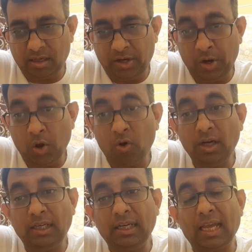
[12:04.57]

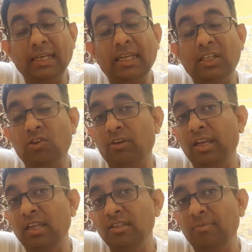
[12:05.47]
non-target
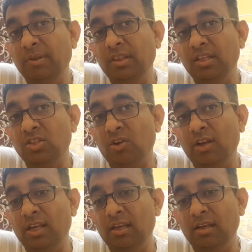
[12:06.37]
organism in the
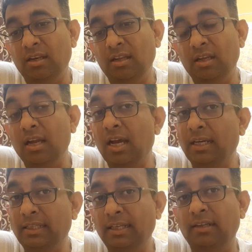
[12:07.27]
soil
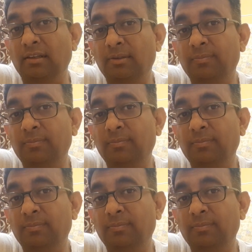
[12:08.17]
are killed.